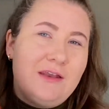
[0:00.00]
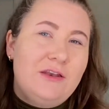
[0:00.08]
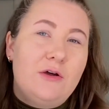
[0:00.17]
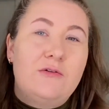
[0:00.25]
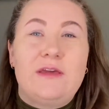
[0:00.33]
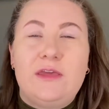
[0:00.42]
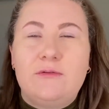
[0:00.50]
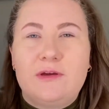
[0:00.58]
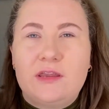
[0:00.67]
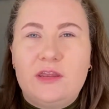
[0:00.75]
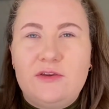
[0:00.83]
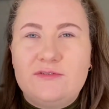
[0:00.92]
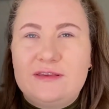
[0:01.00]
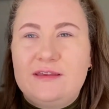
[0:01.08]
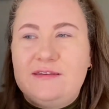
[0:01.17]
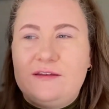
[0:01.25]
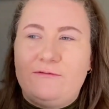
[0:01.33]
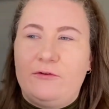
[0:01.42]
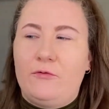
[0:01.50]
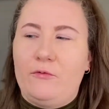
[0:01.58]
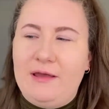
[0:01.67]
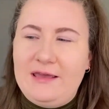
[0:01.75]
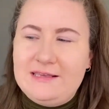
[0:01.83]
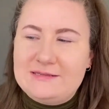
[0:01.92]
know that you can use it in different
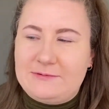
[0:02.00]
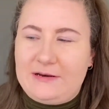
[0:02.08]
ways.